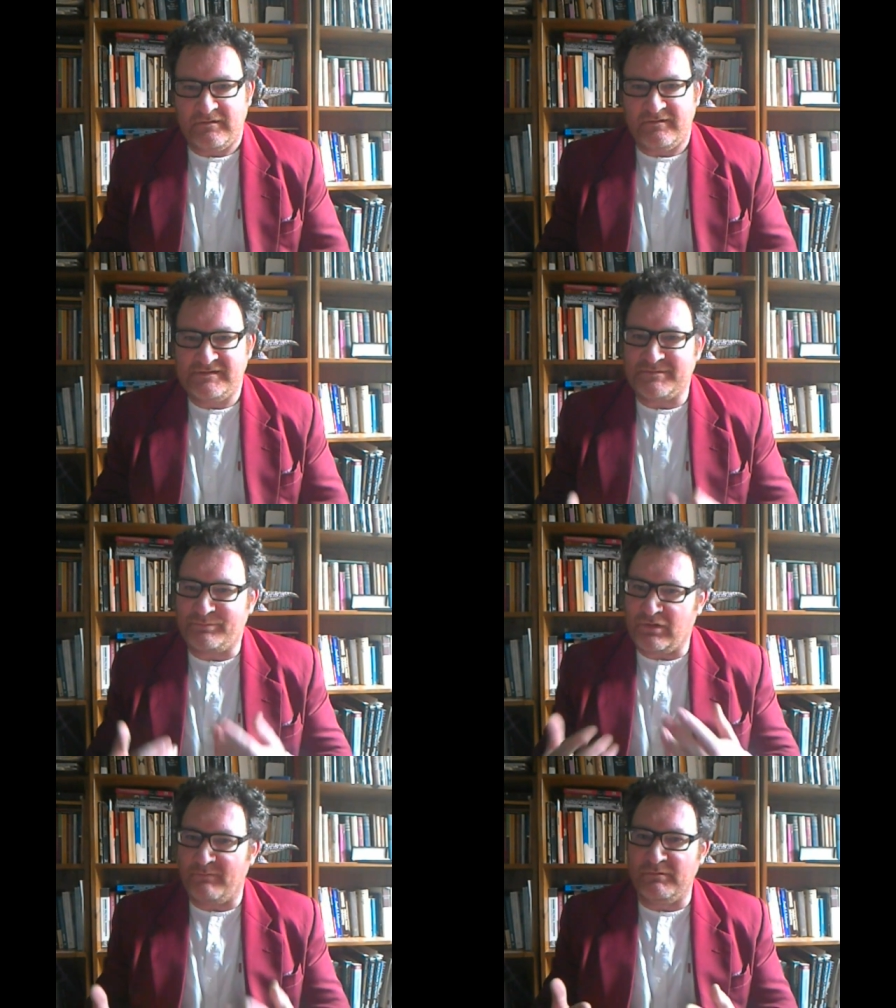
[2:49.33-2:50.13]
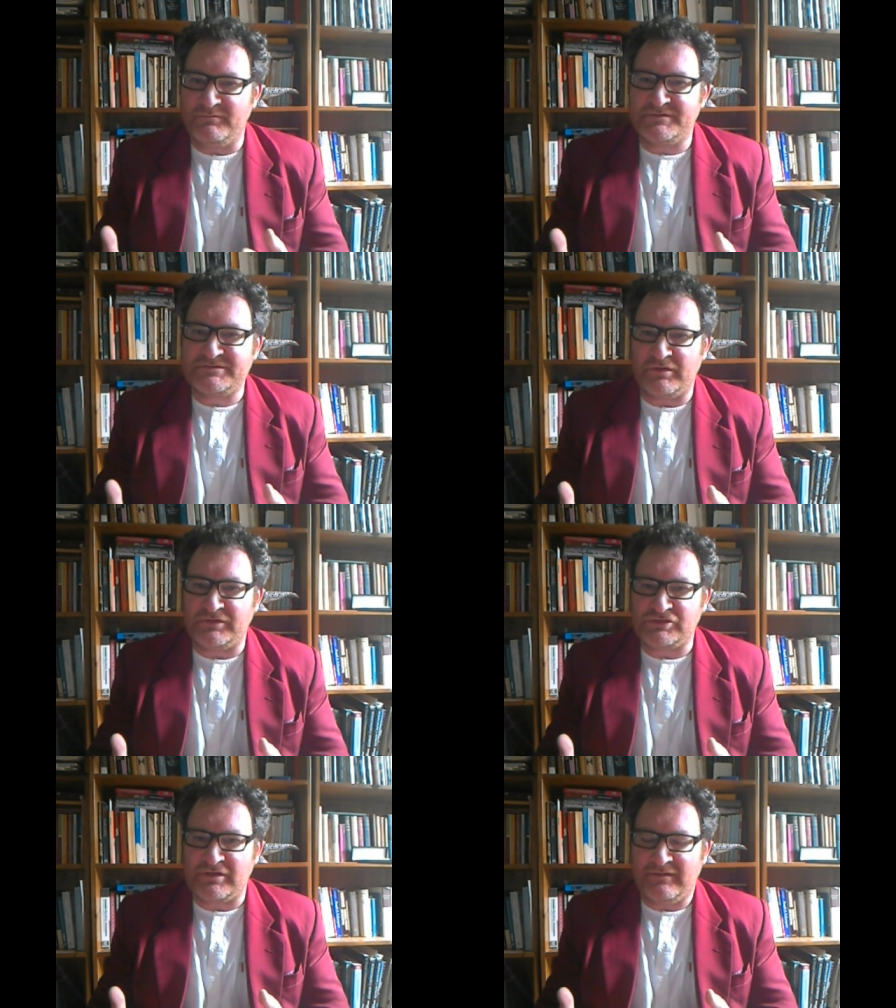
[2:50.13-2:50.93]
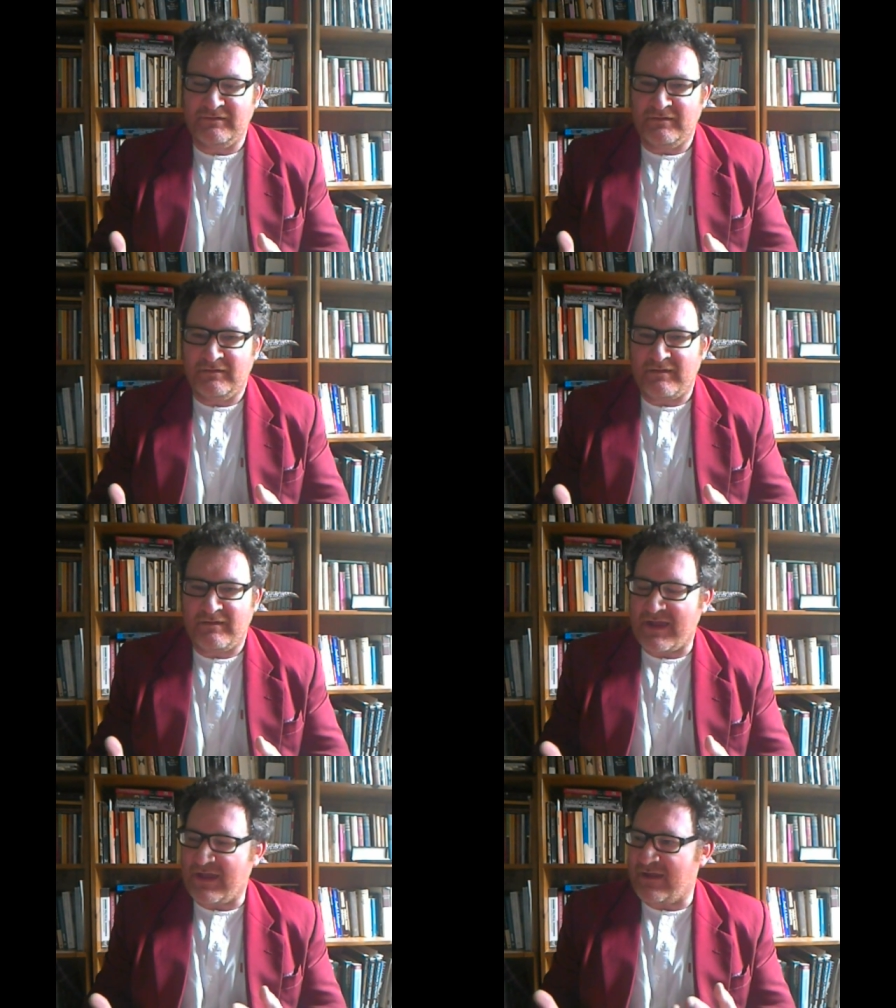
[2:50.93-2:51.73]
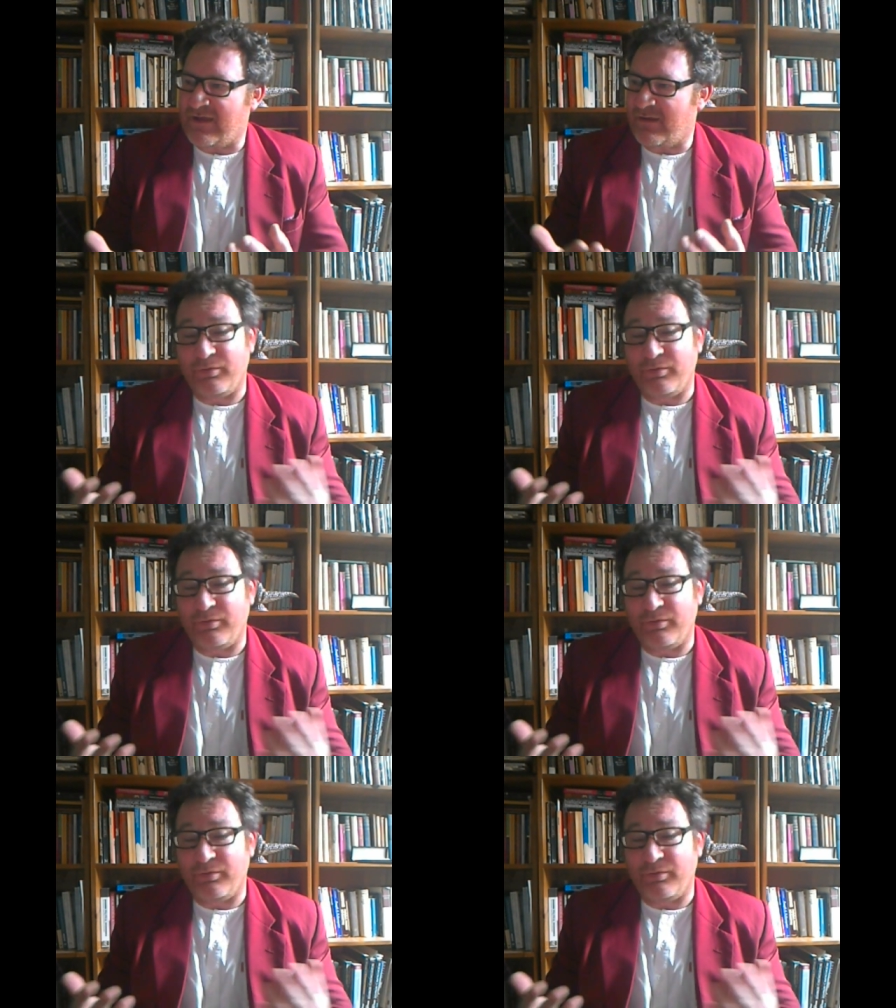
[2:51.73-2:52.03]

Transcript: These are problems which are